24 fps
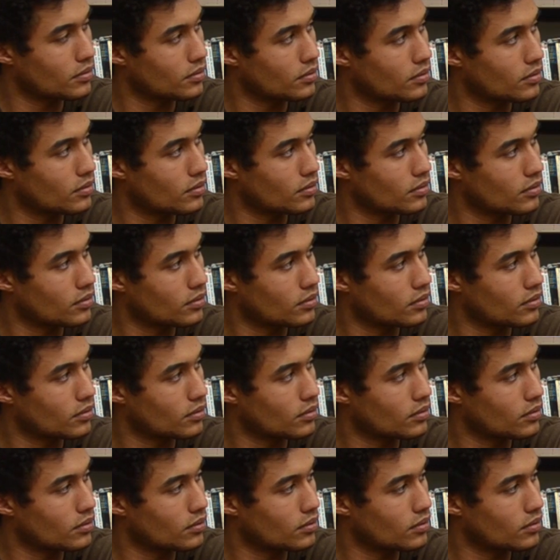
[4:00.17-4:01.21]

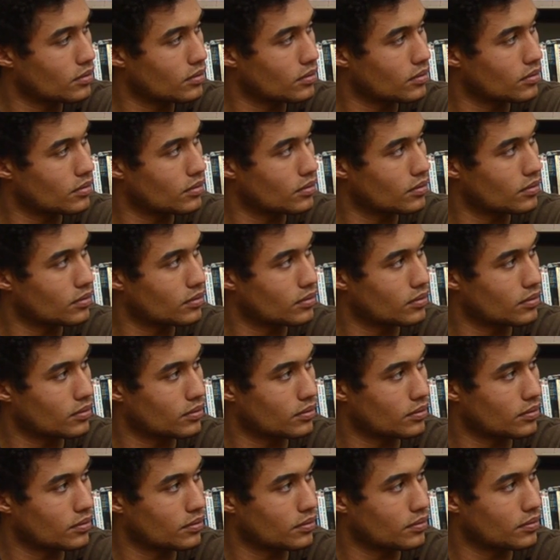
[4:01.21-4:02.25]

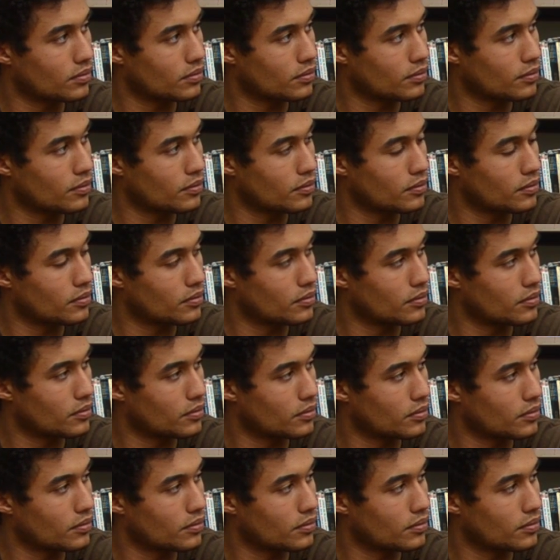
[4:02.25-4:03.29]

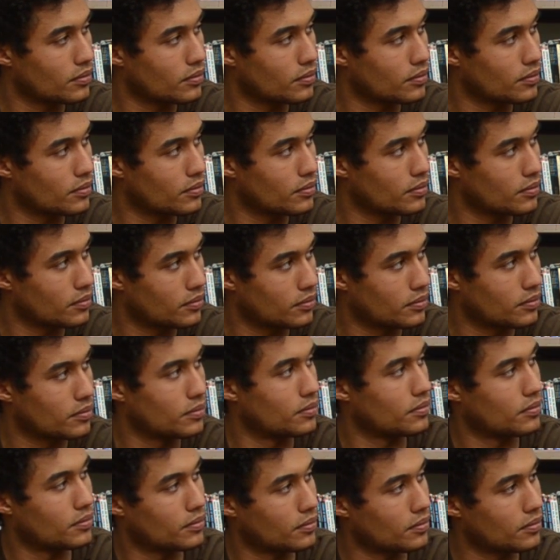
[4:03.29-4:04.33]

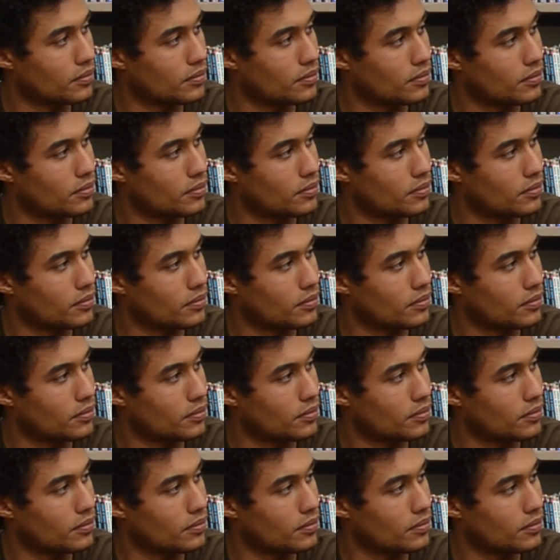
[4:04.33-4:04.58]
[no speech]